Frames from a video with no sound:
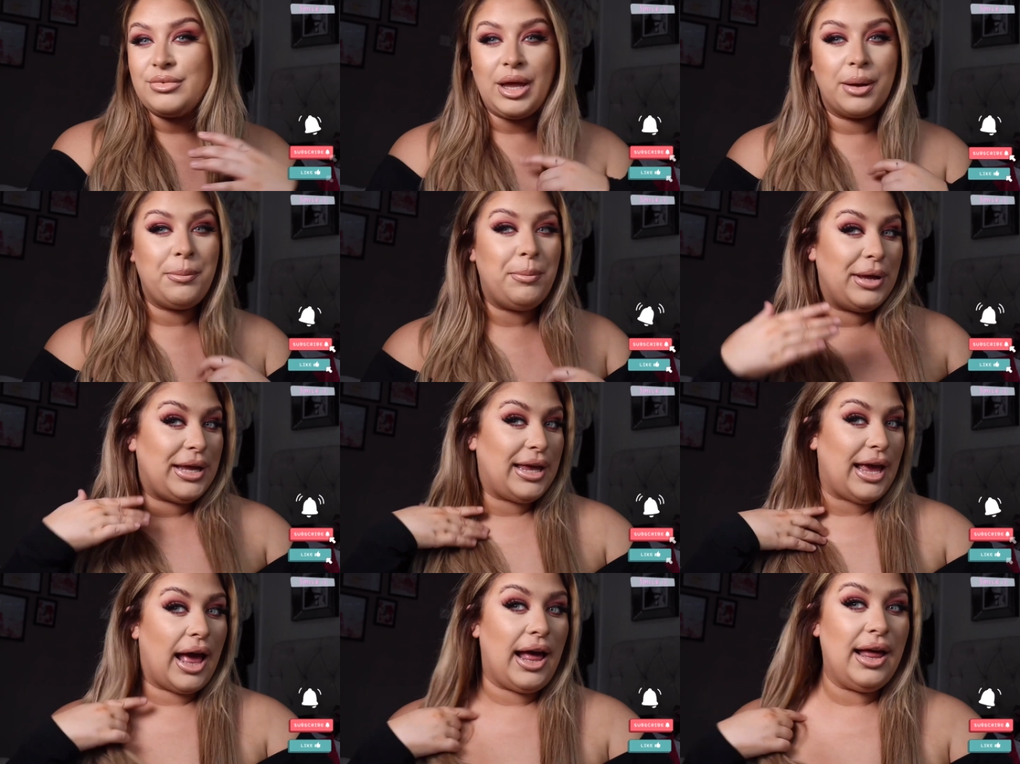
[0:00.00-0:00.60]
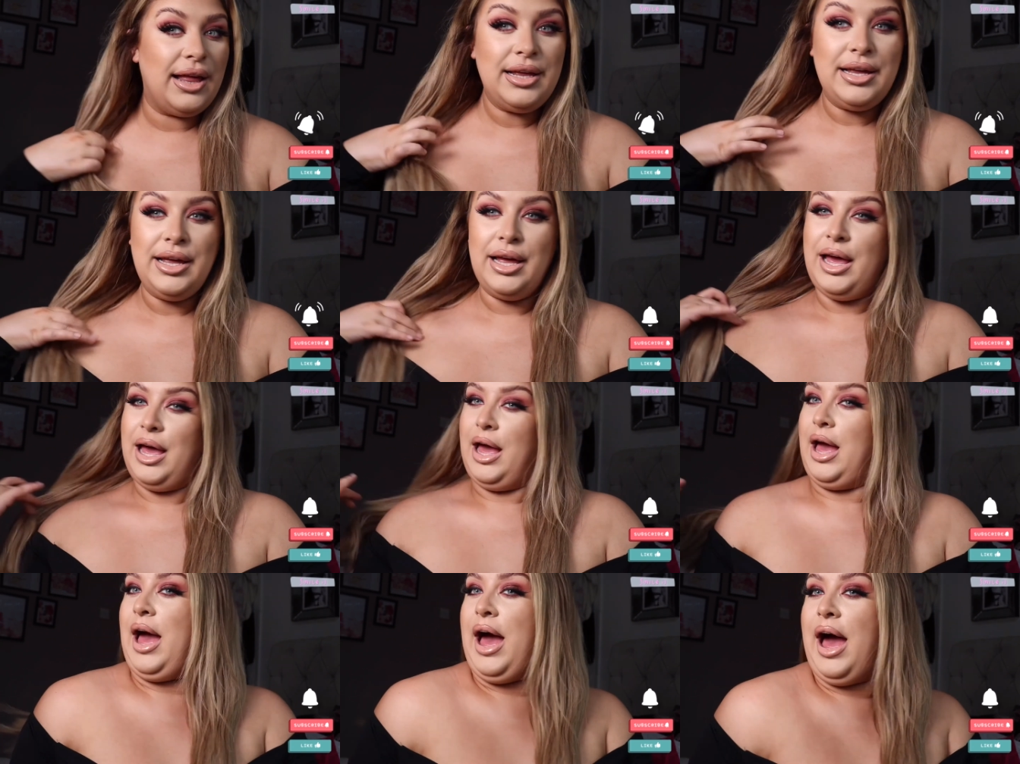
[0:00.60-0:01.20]
But yeah,
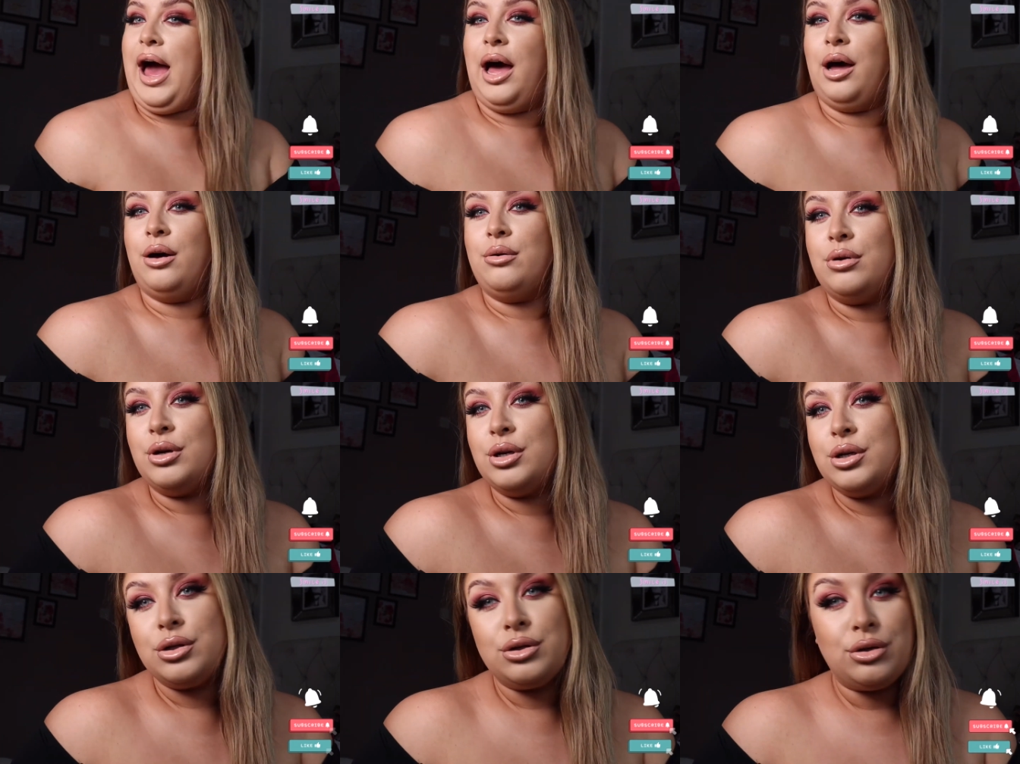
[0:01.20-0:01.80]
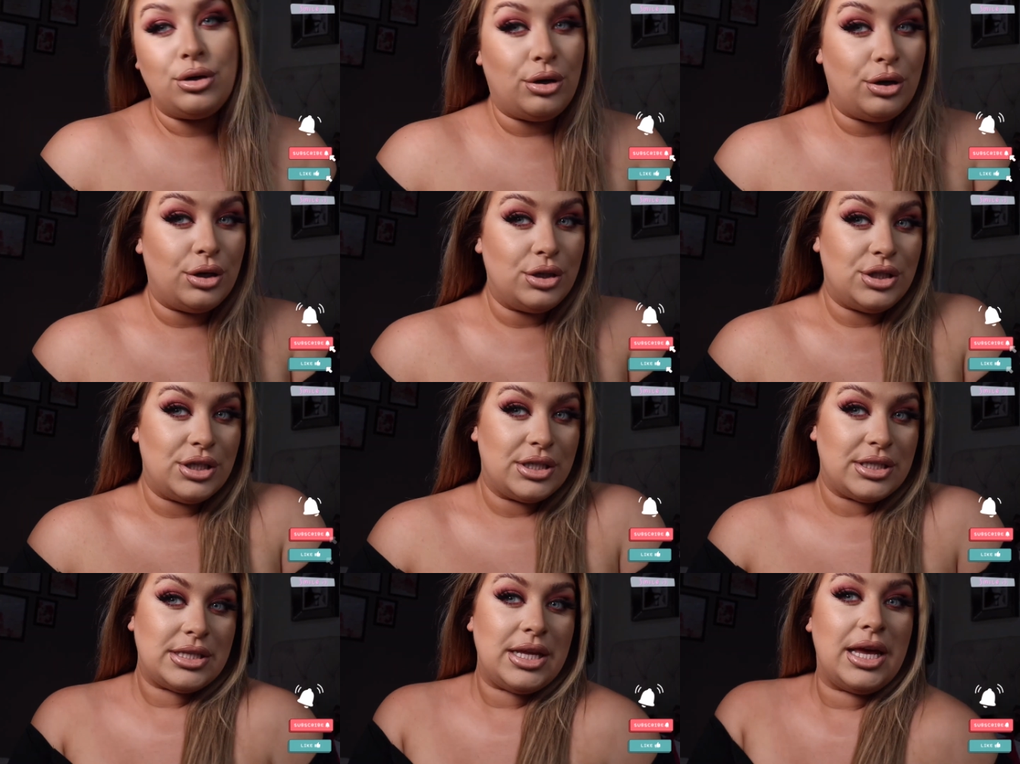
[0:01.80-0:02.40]
how
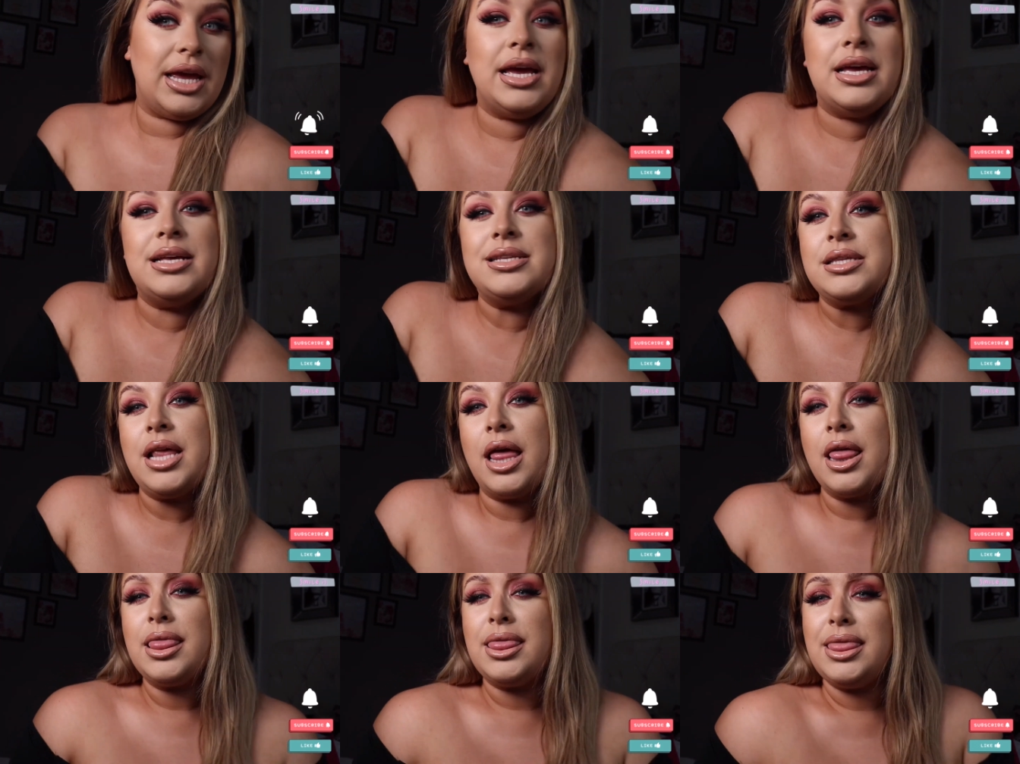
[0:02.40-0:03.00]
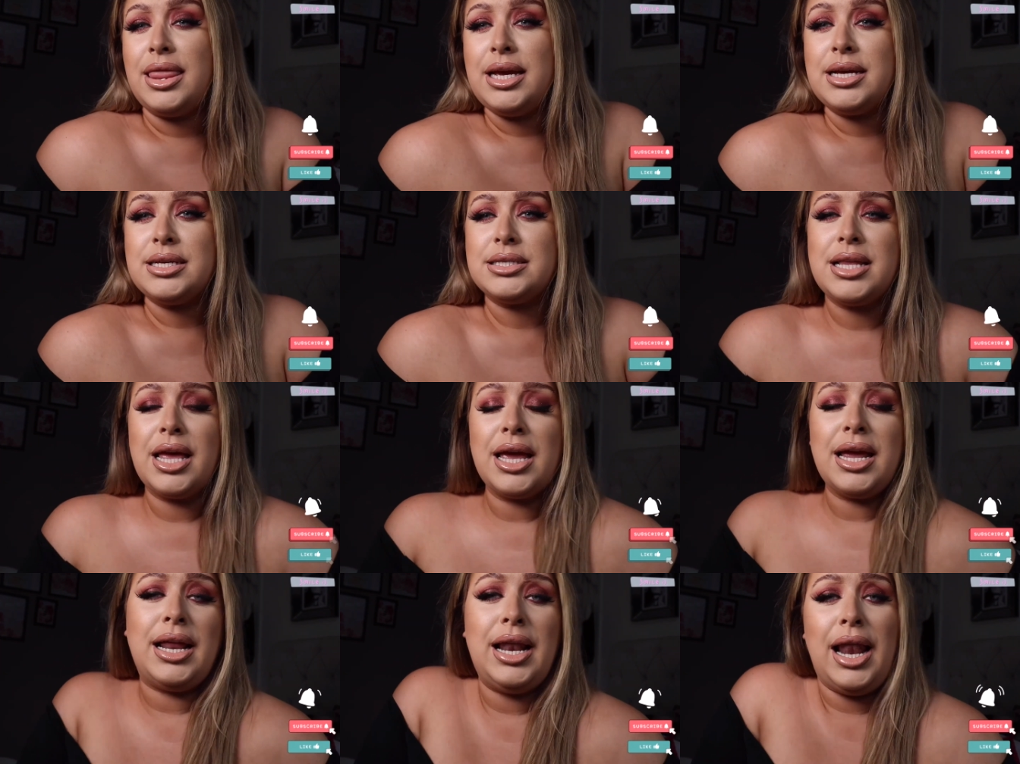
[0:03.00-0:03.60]
gorgeous is this
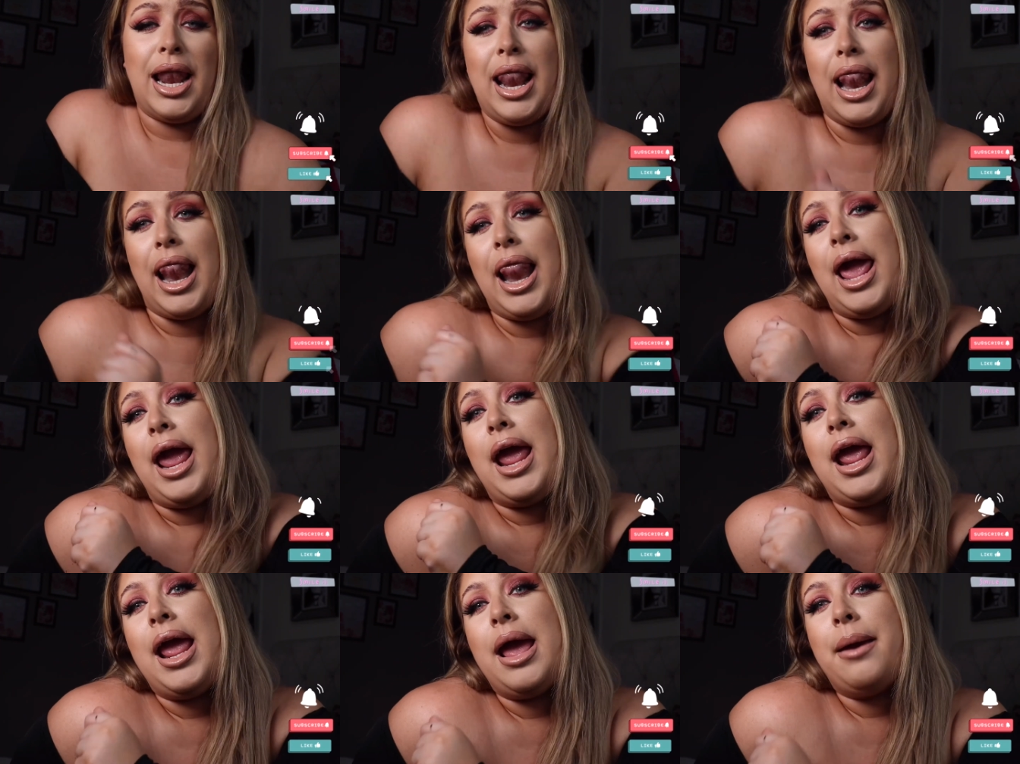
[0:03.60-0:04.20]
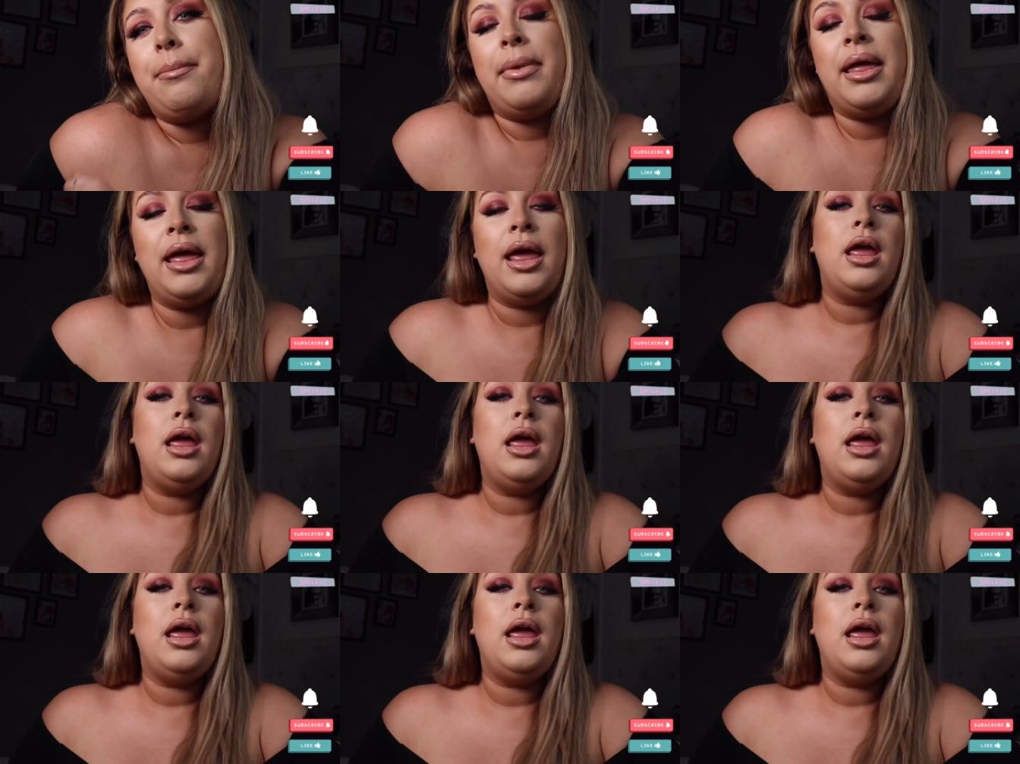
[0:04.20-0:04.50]
glam?